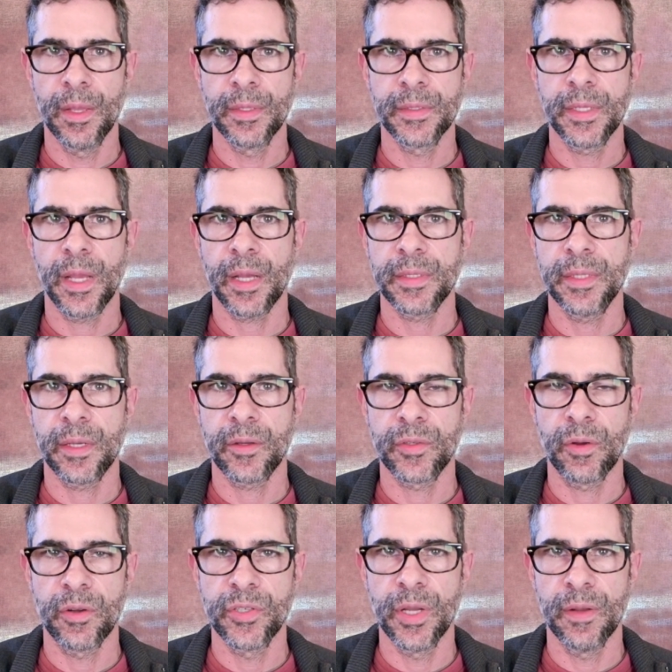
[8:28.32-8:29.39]
Toxic
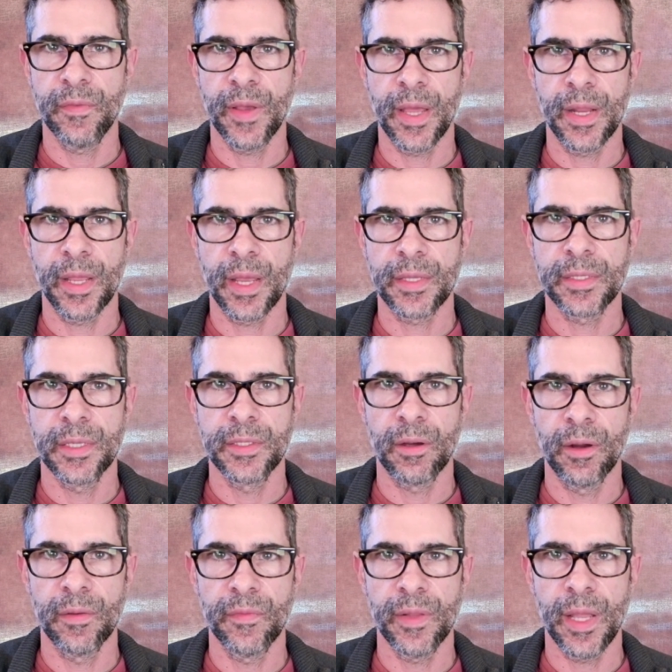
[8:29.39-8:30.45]
short-chain fatty acids are
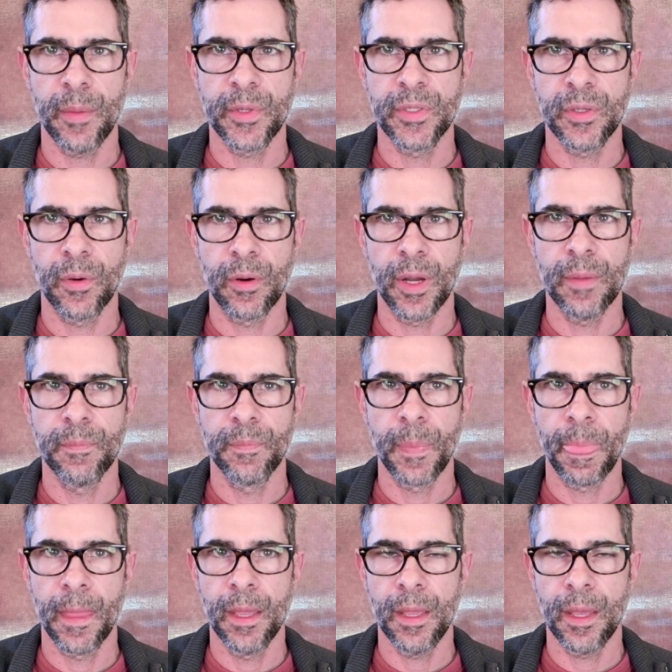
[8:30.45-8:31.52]
inflammatory,
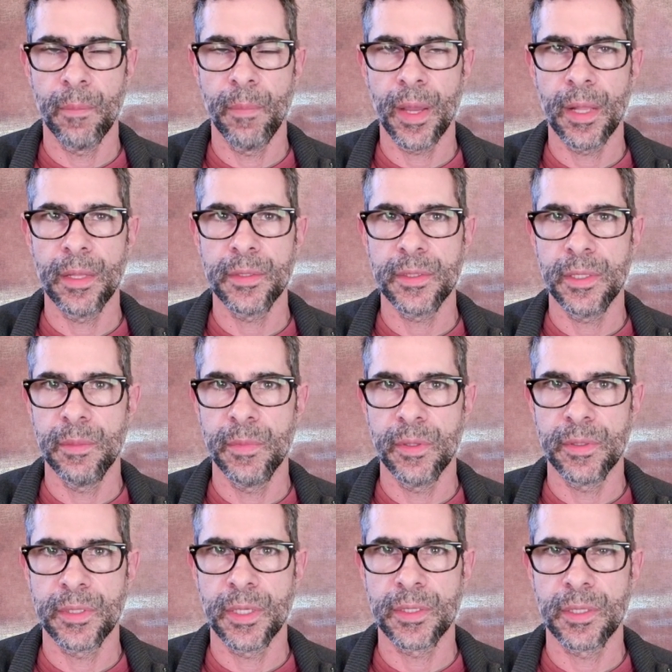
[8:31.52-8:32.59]
imbalance the immune
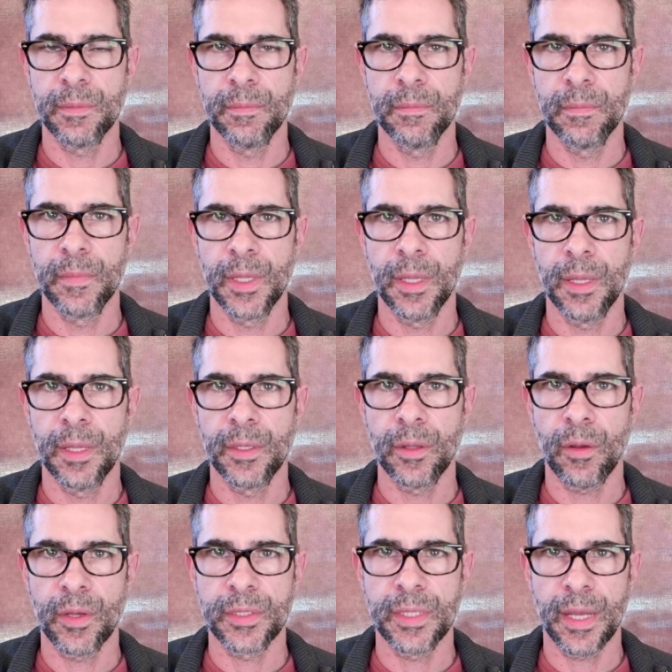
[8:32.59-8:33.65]
system,
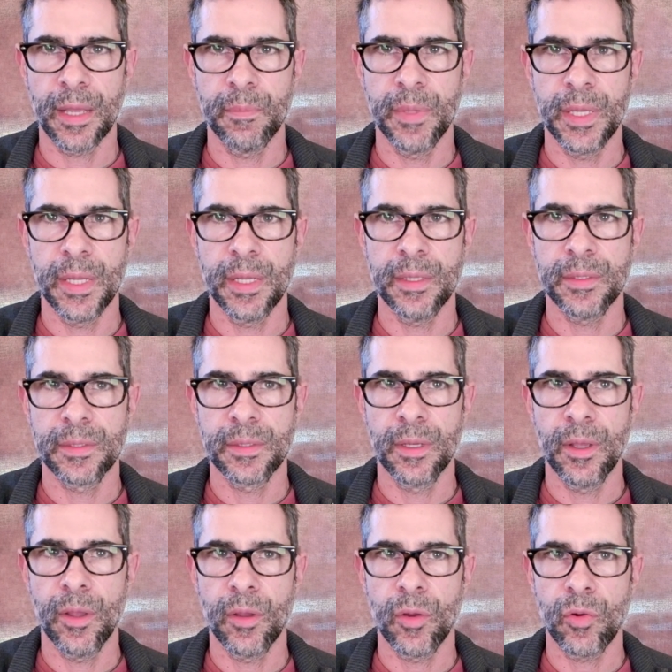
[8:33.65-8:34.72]
cause diabetes,
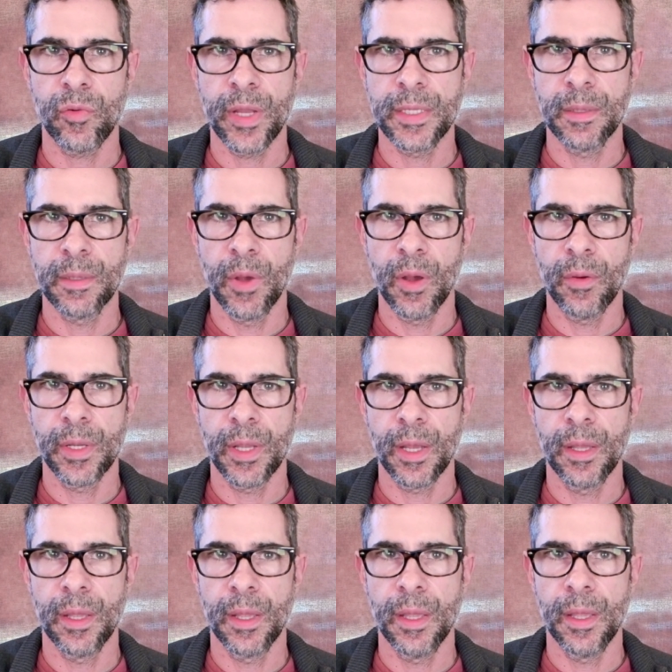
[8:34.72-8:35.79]
create ammonia,
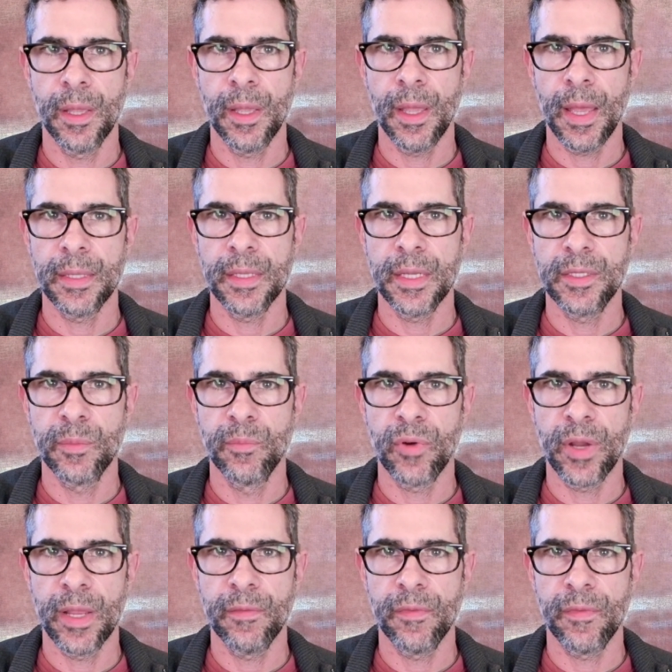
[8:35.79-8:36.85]
and lead to
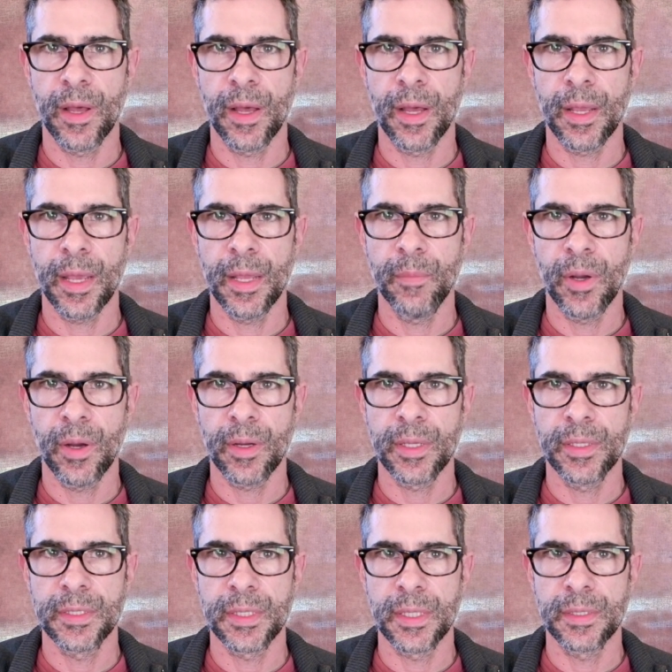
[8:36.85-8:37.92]
brain fog and
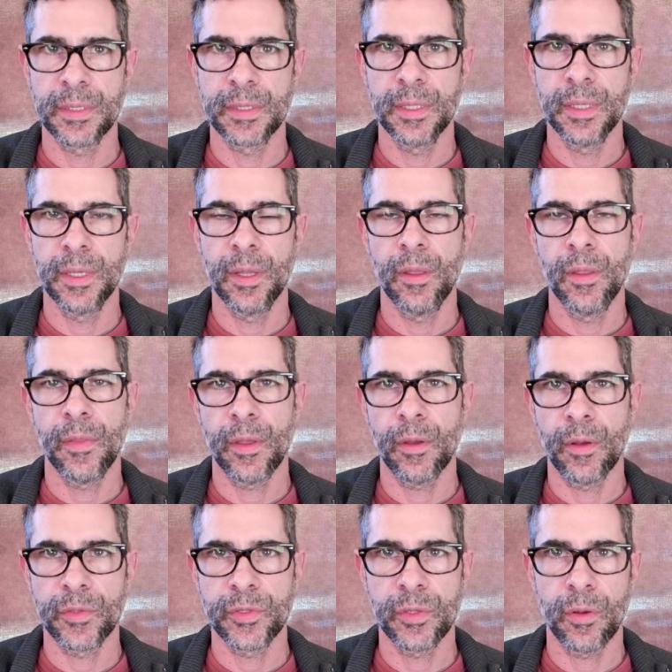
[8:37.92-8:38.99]
Parkinson's. They
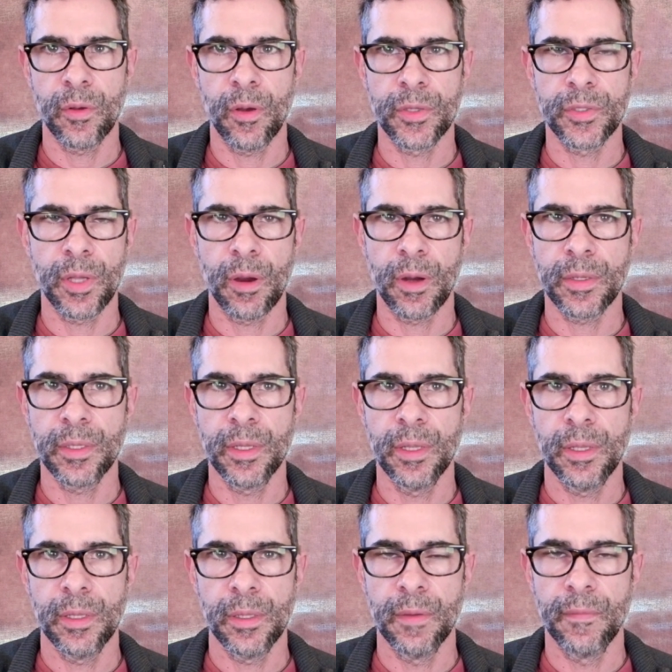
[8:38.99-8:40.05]
also cause heart,
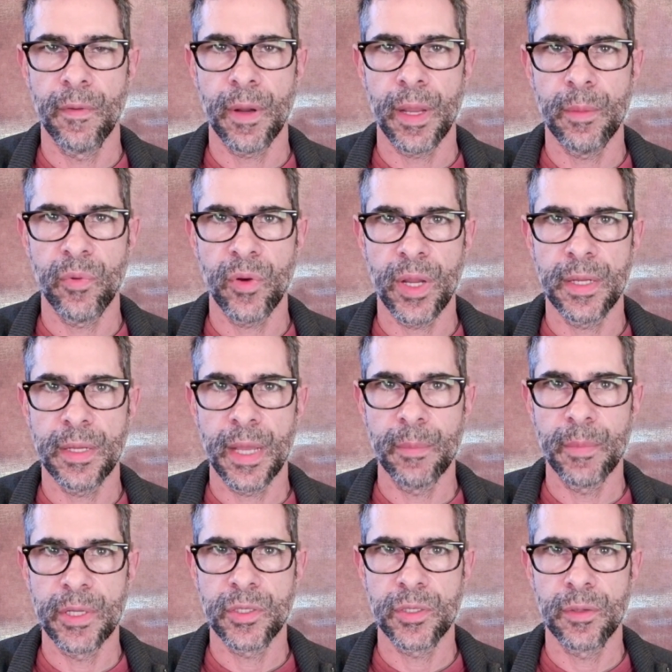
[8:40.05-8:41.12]
liver, and brain
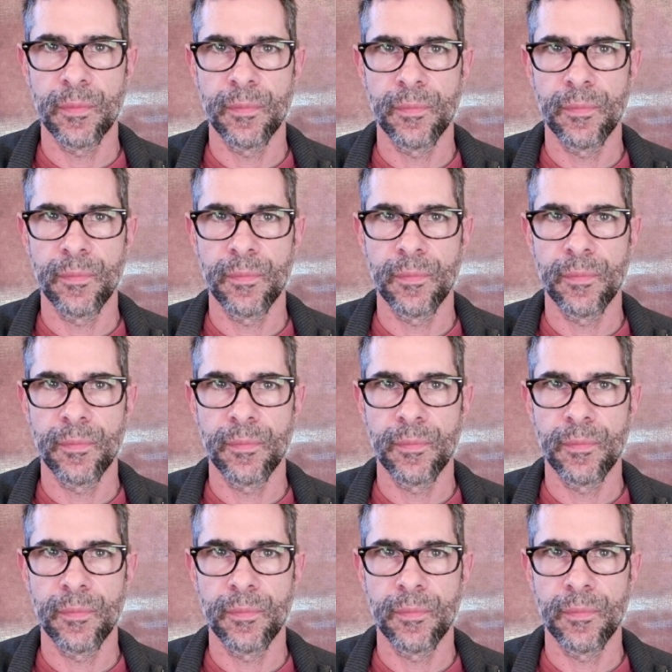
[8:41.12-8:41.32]
damage.